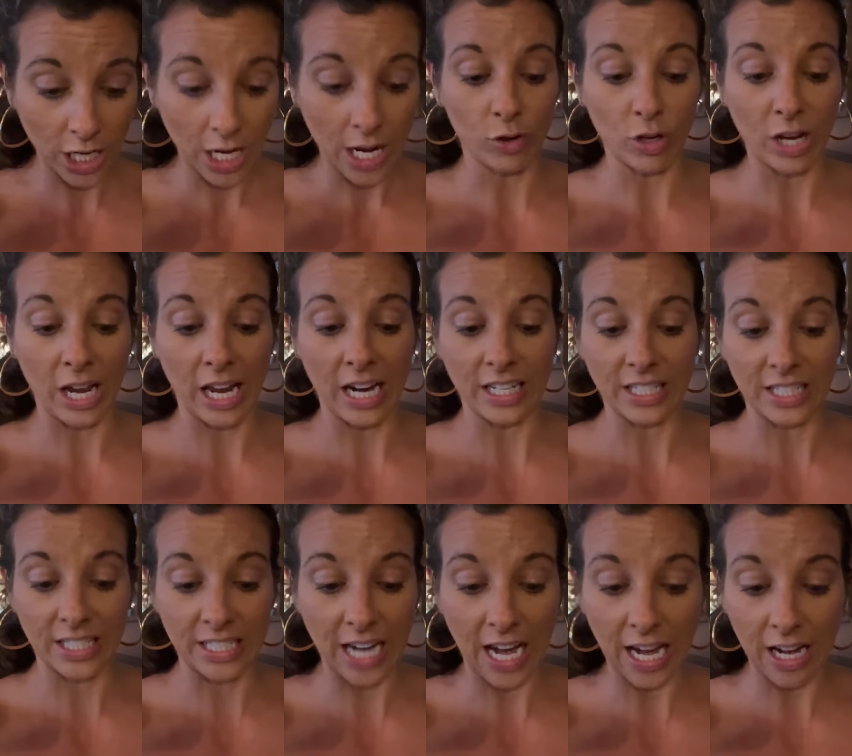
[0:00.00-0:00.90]
You get
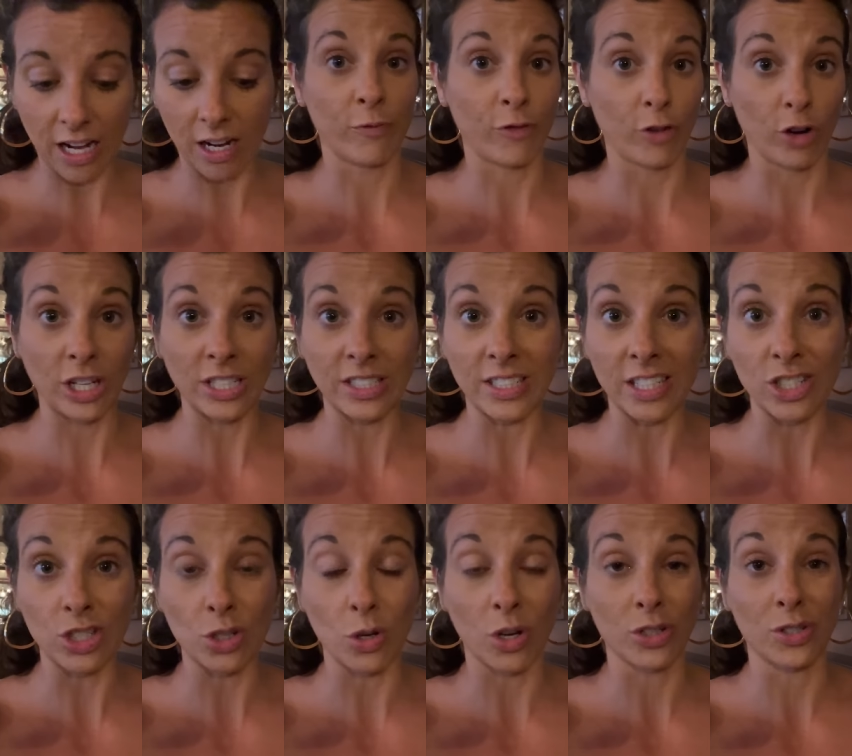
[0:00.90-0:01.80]
steak, for
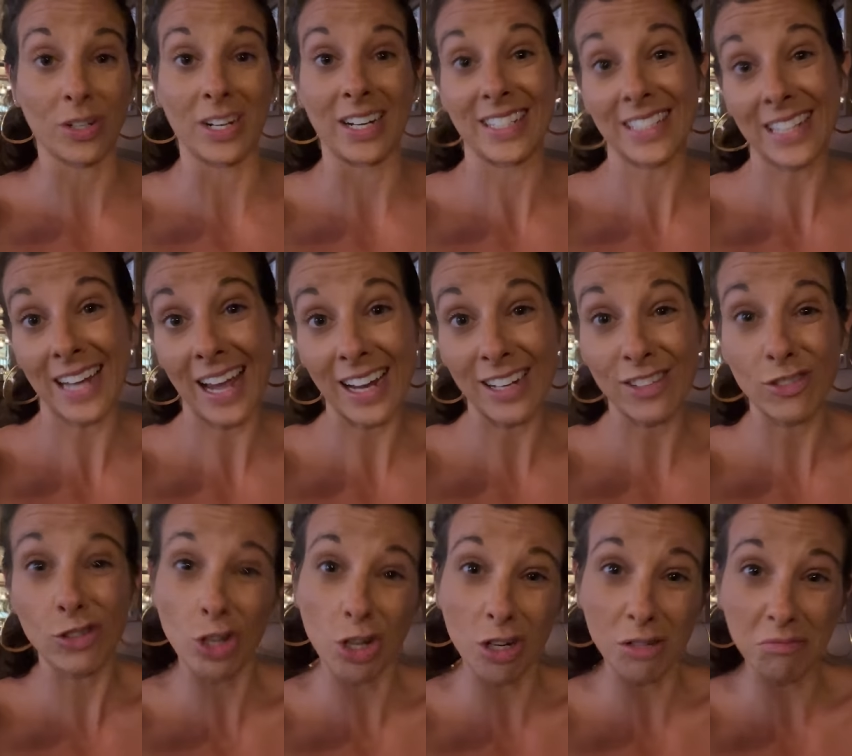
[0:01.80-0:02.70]
instance, you also get a side.
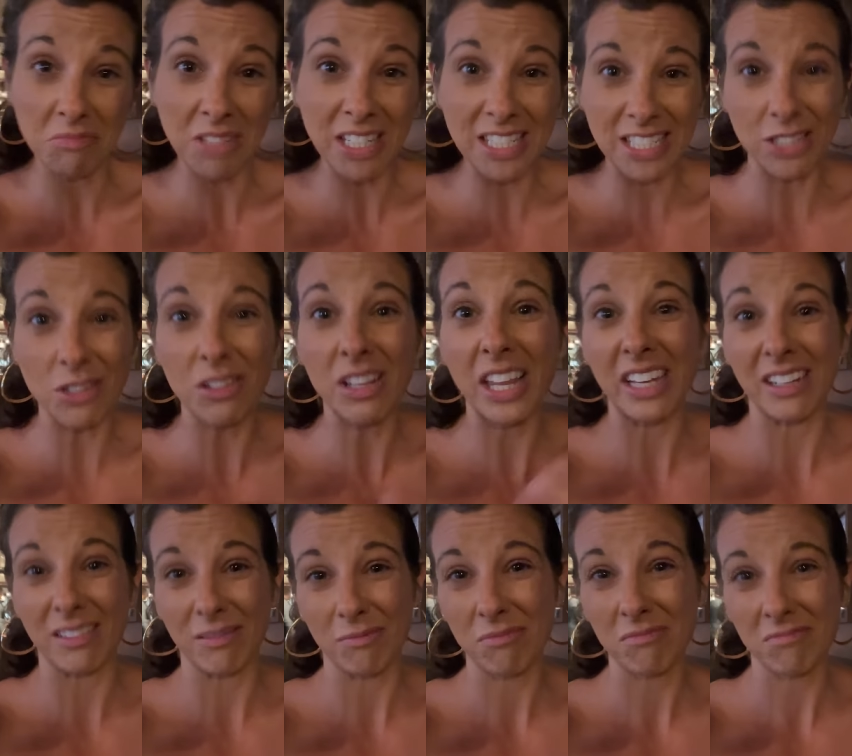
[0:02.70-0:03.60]
So it's still like
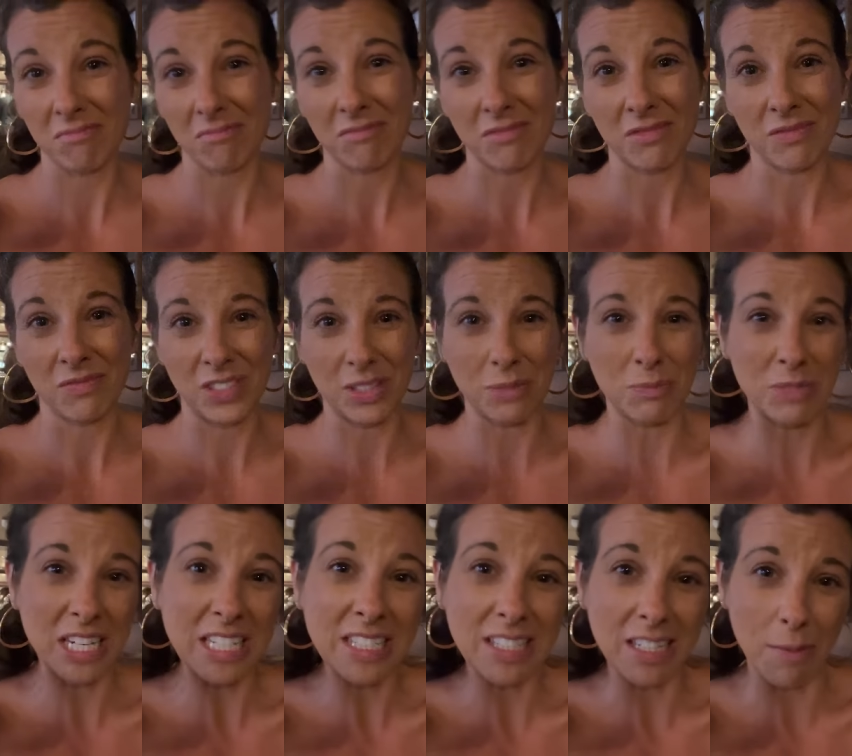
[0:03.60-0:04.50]
some
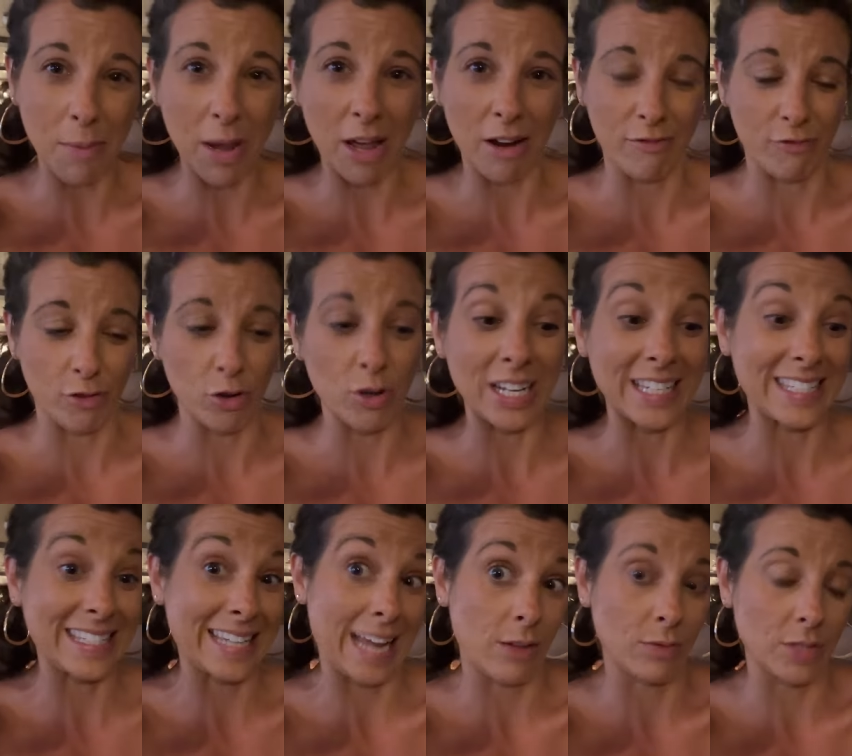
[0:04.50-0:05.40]
decent amount of food, it
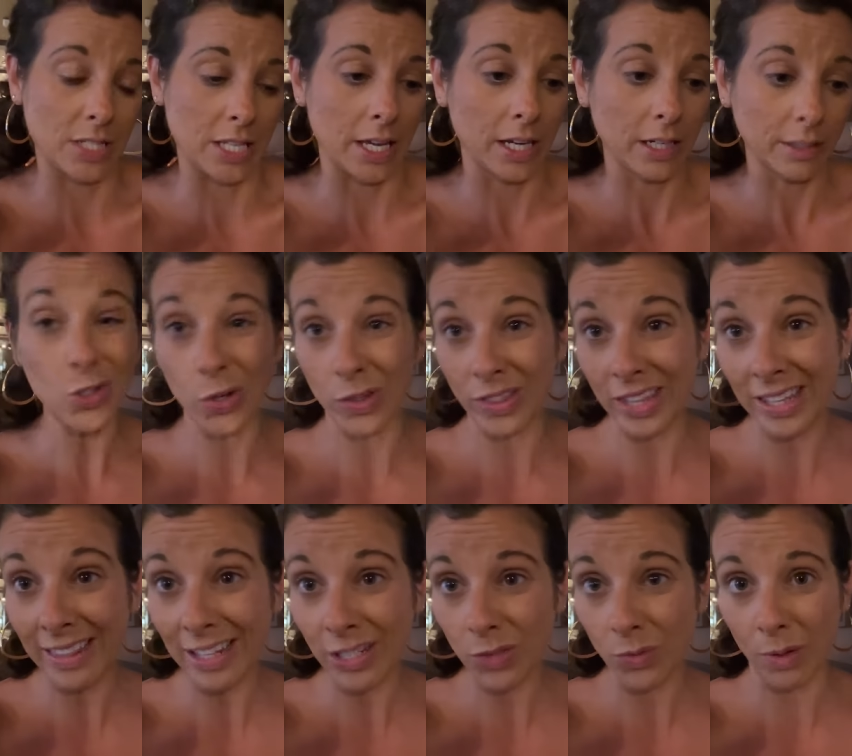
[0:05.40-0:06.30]
sounds like. I think
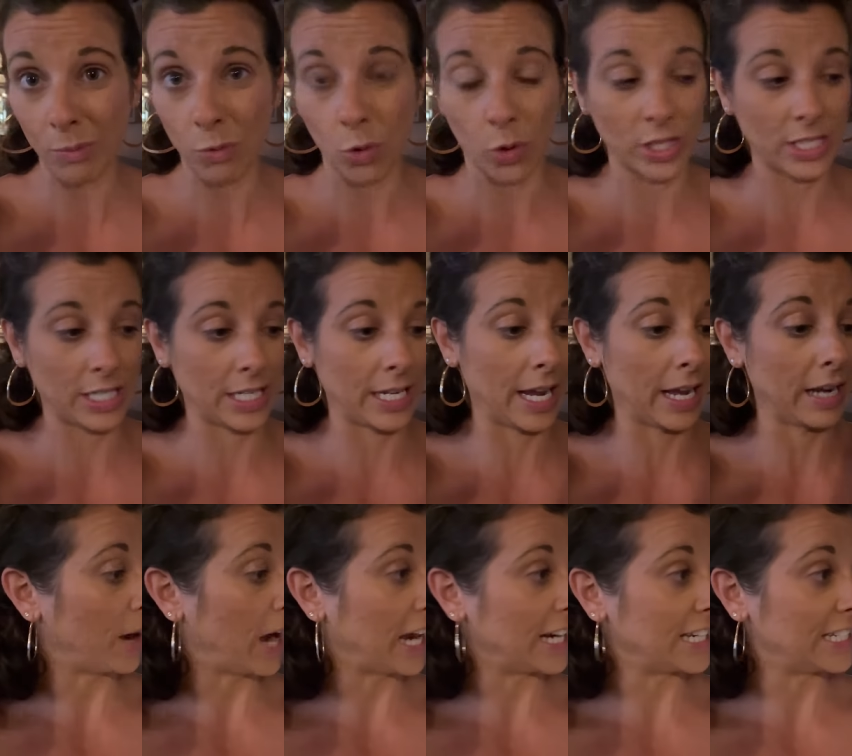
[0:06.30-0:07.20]
that's what I'm going to get.
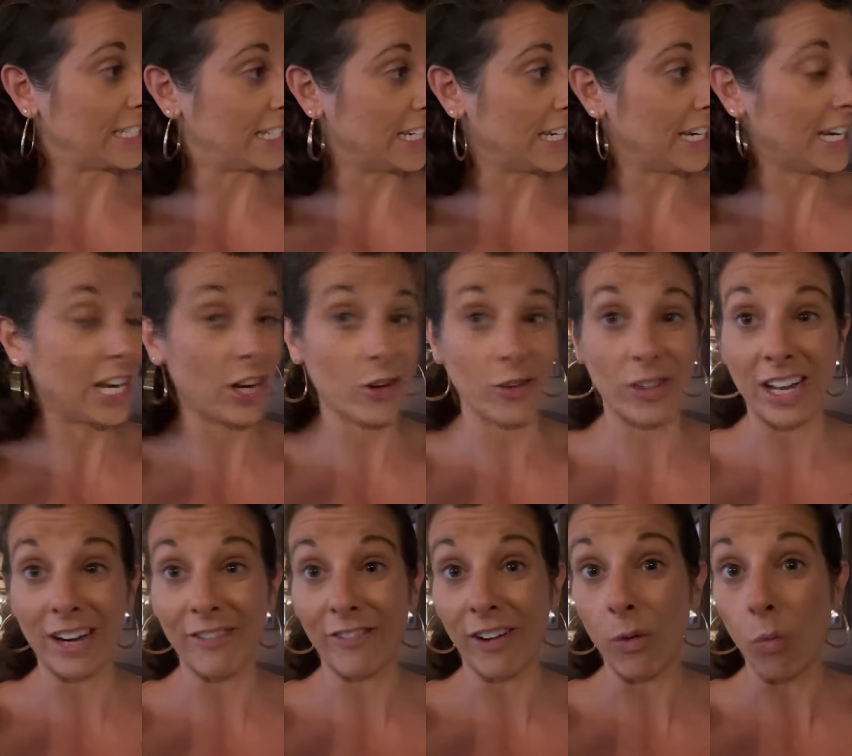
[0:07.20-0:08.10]
I did hear that
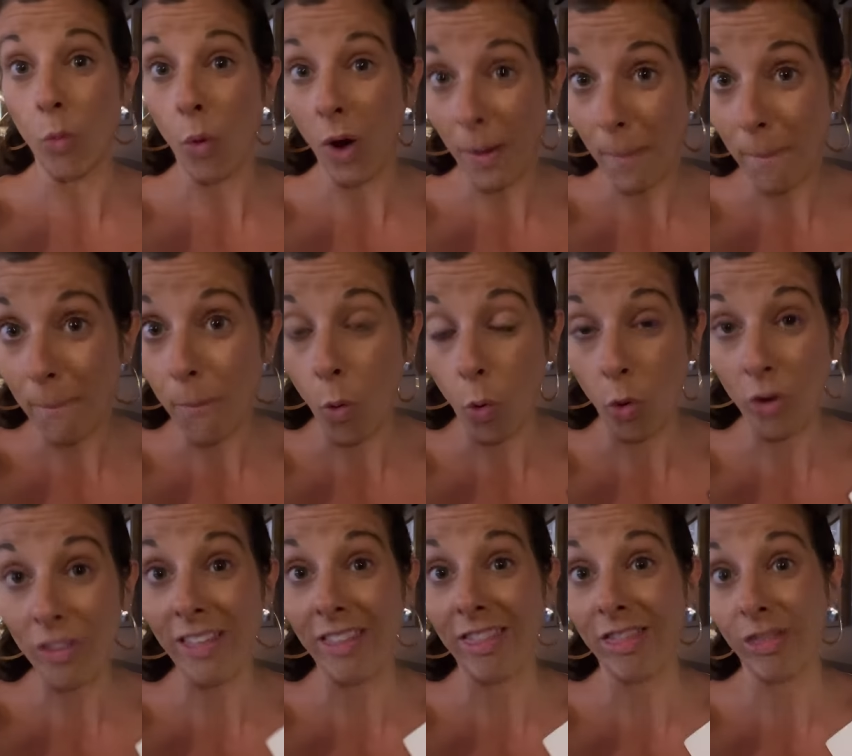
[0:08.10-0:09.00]
if I want more
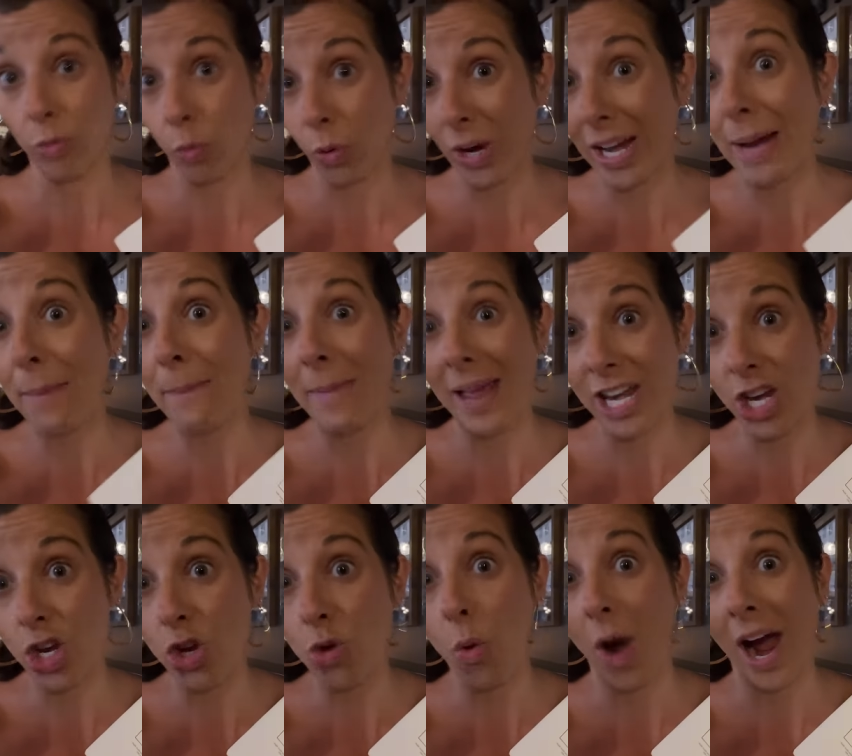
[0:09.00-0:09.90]
than three
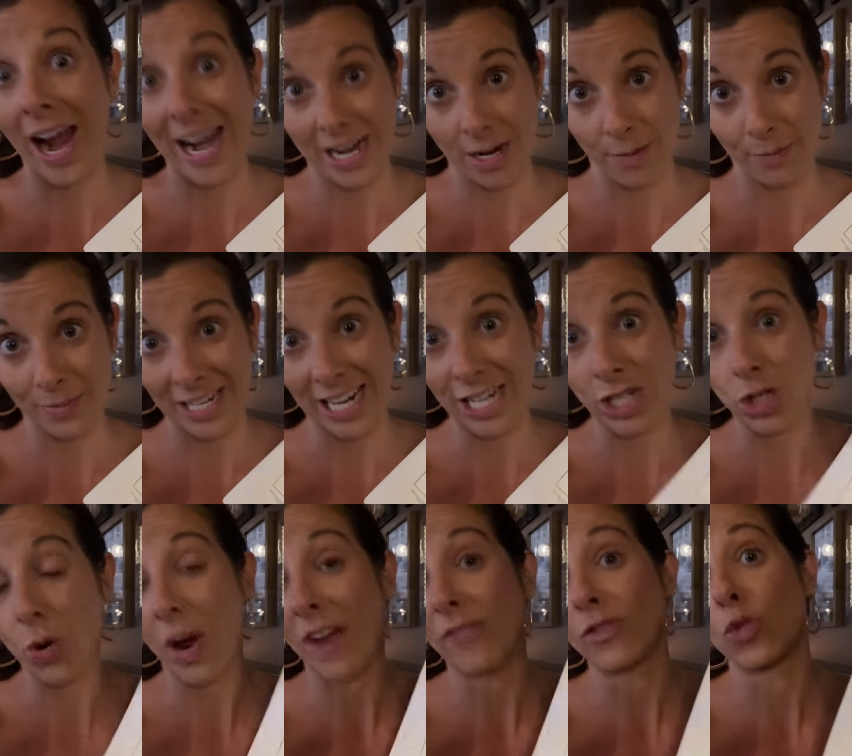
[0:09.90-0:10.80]
menu items, I do
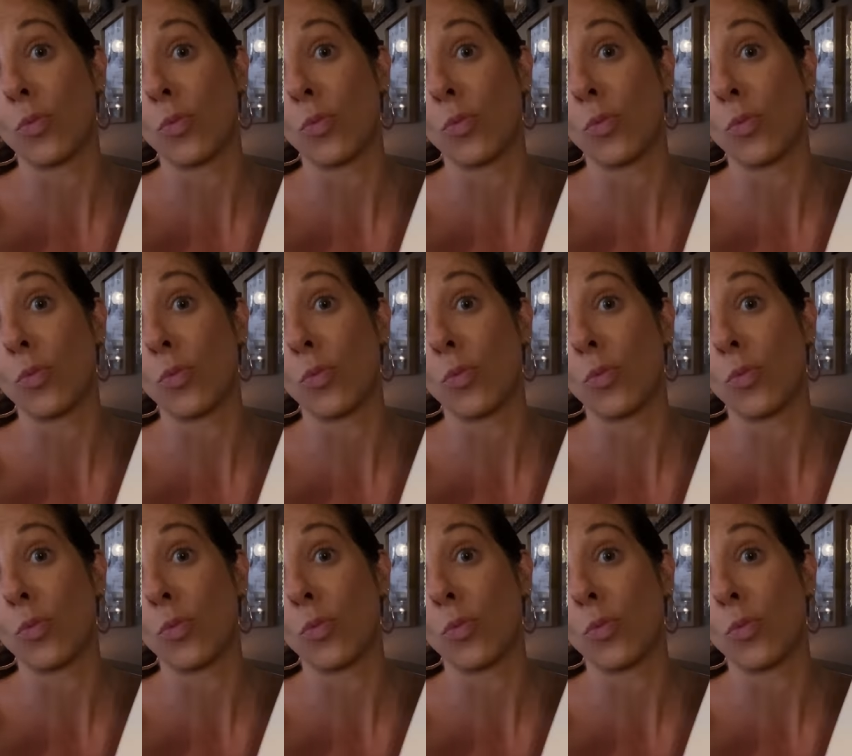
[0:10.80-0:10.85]
have to